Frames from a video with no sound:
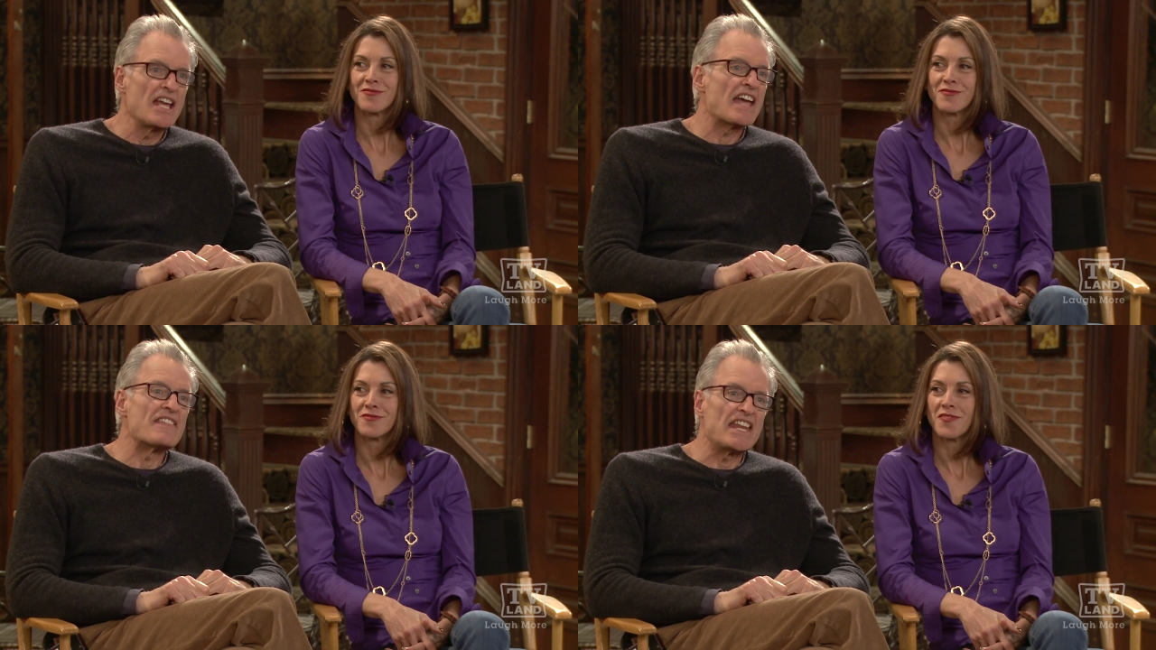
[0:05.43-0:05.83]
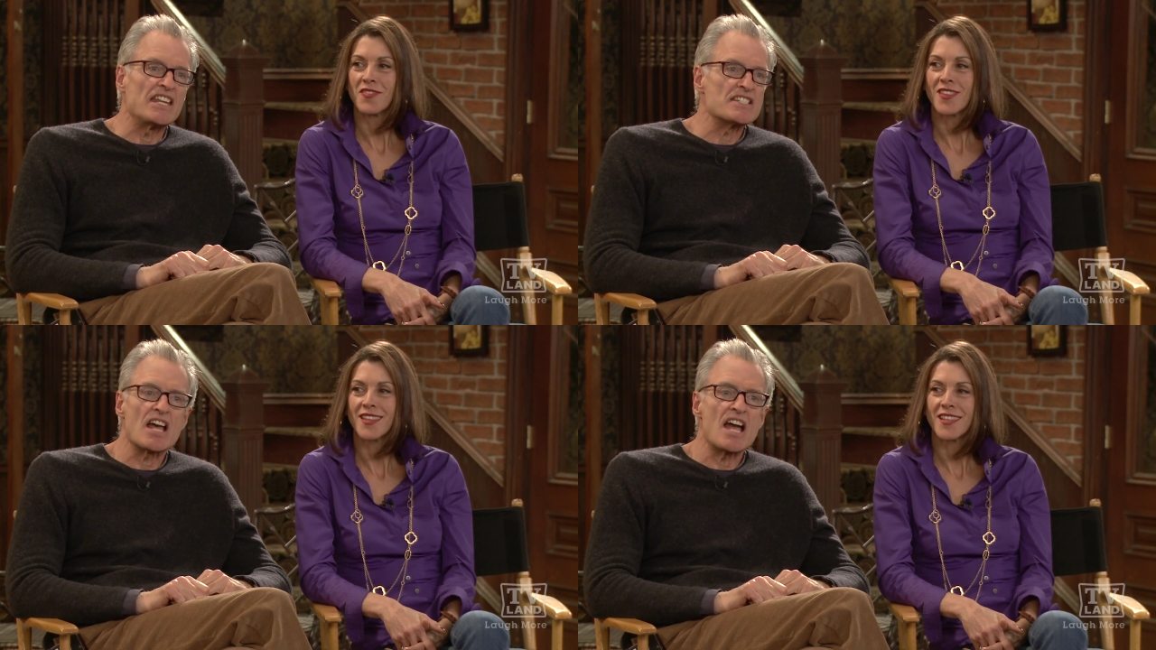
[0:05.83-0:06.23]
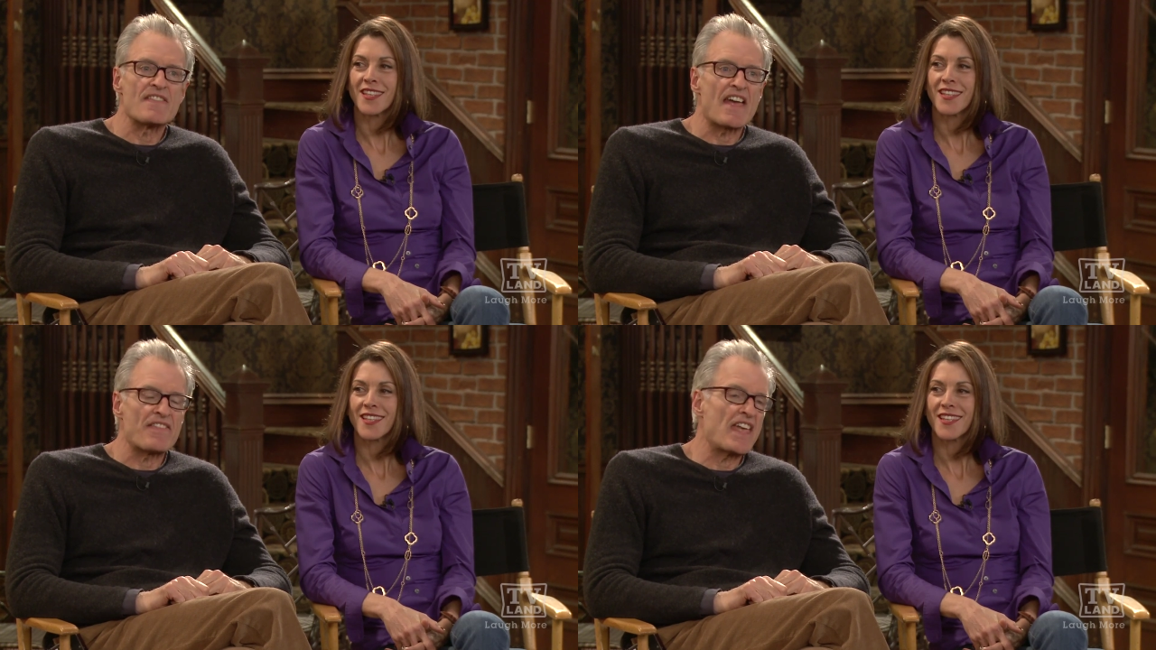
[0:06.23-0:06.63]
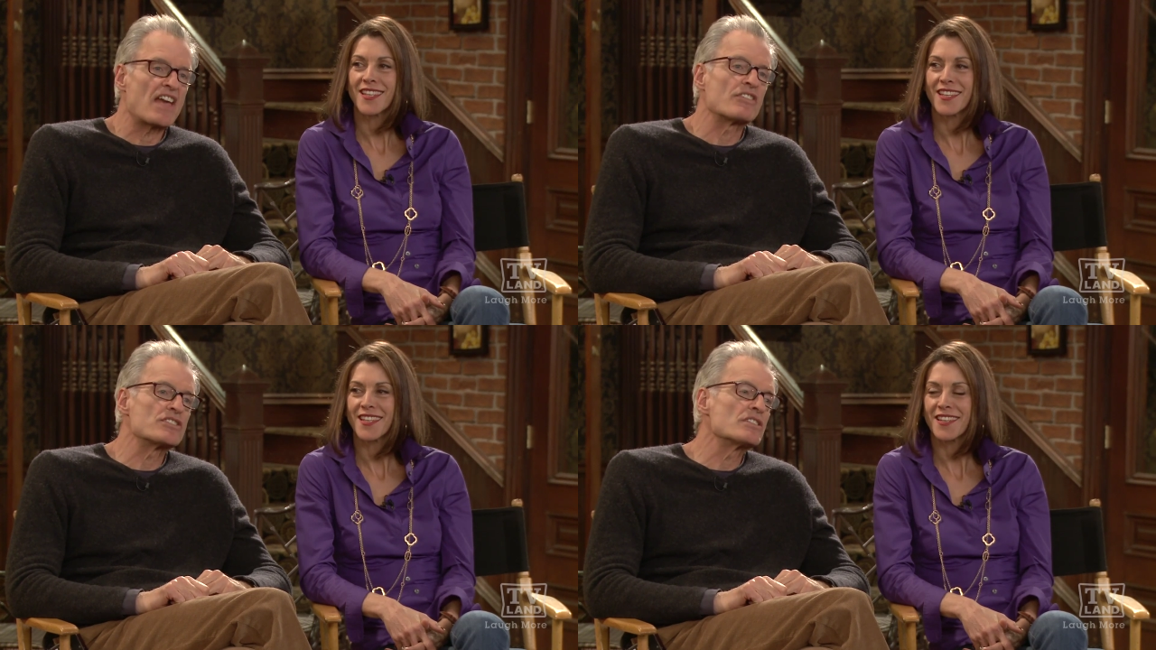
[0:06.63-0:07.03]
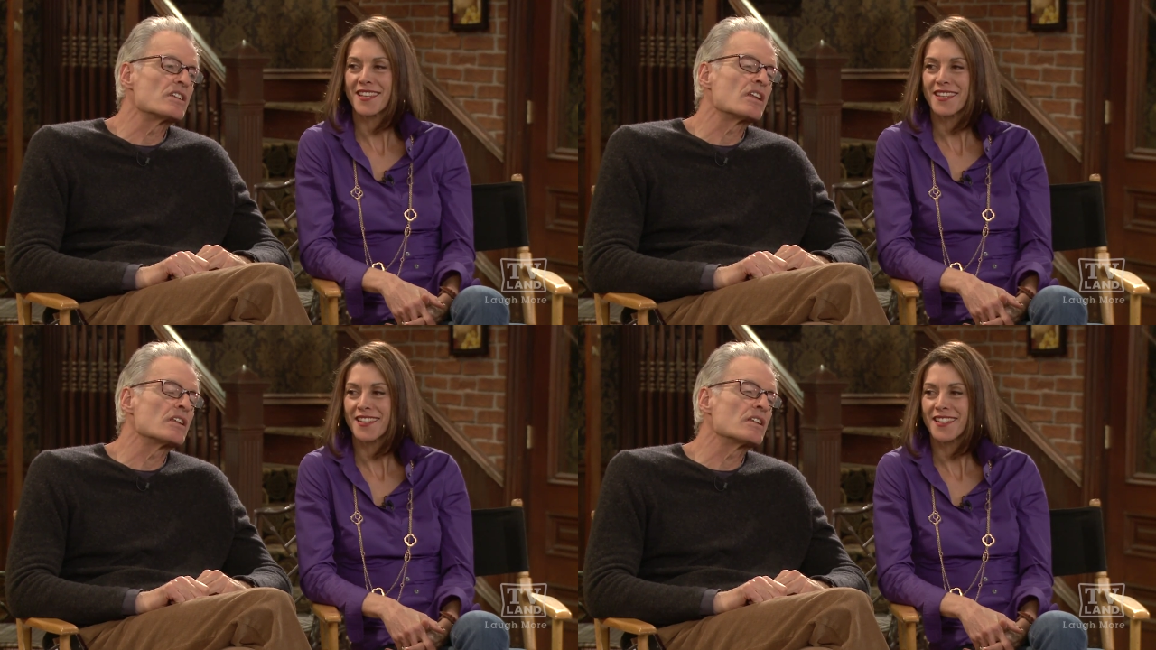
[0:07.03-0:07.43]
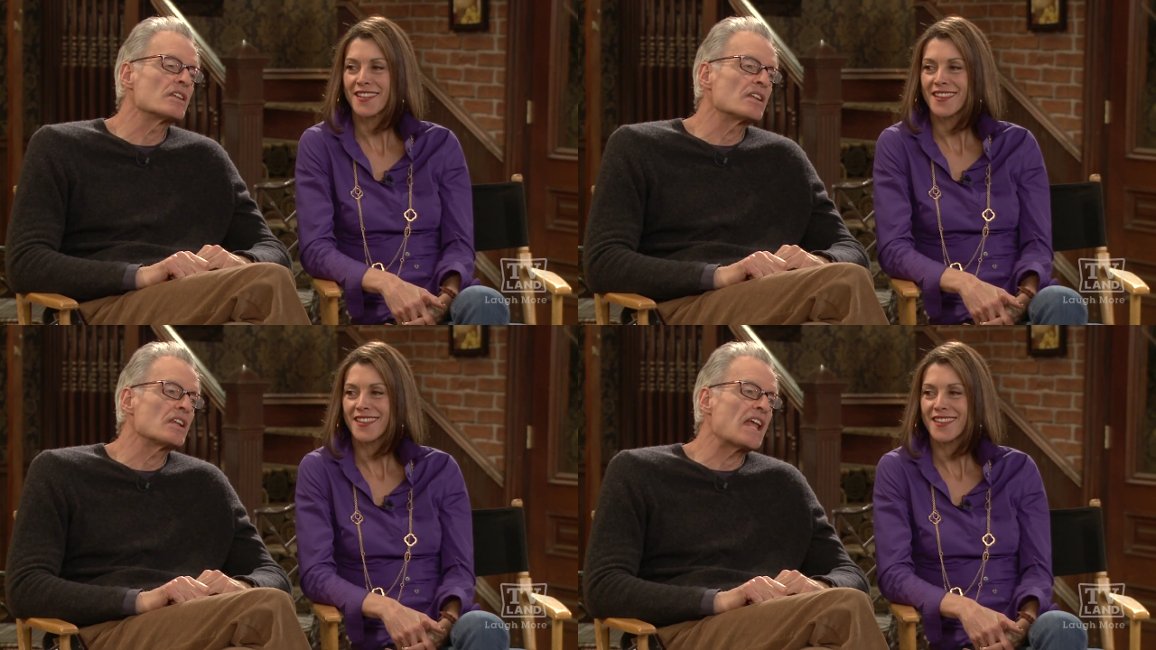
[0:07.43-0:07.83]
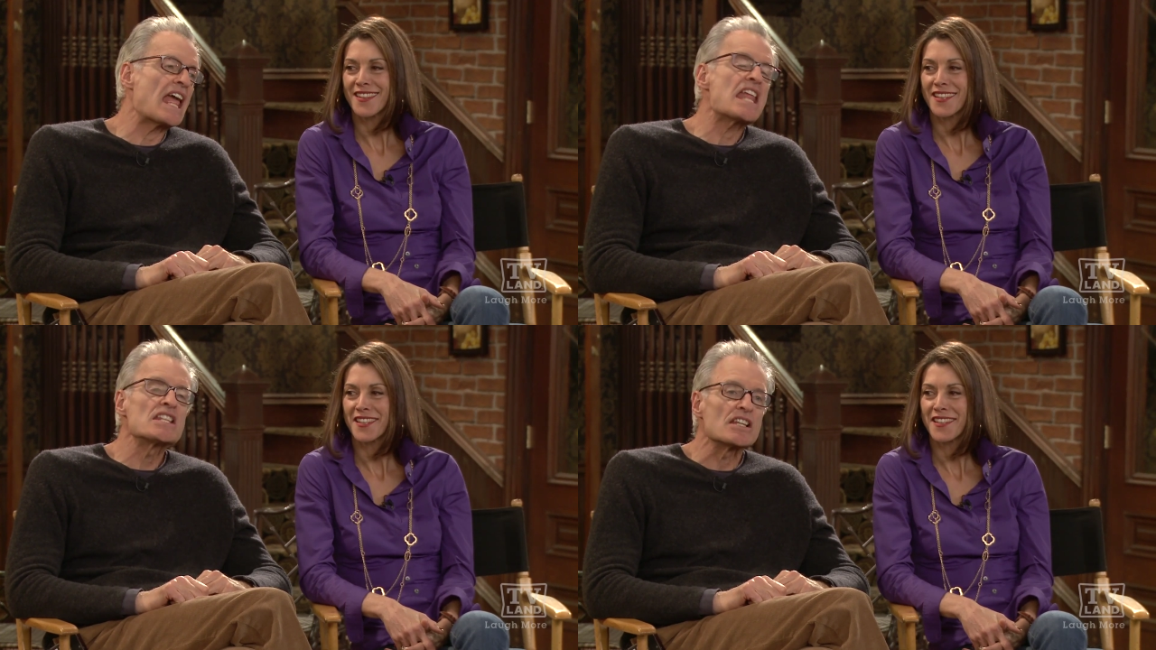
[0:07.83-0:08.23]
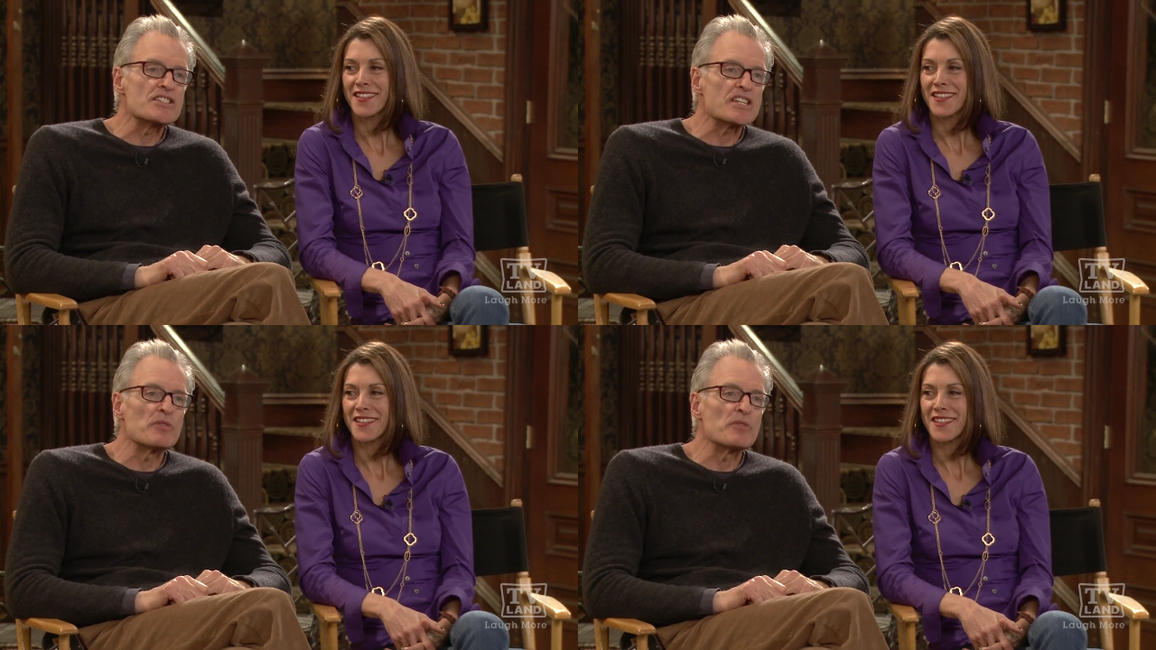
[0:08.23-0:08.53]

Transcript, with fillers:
Speaker 1: And then inside that, they have endless